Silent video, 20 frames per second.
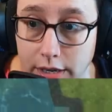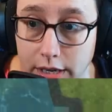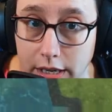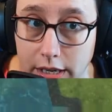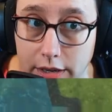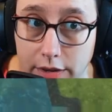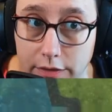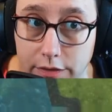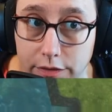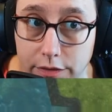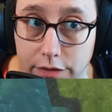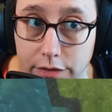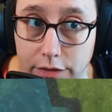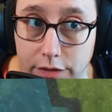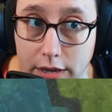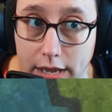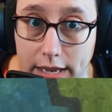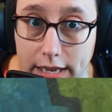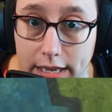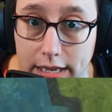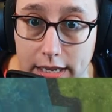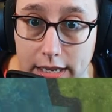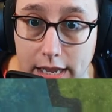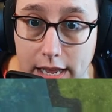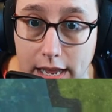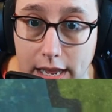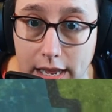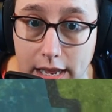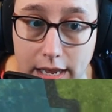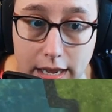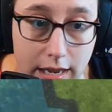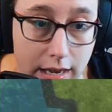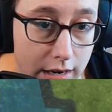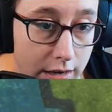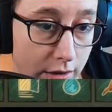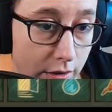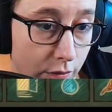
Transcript: if I can.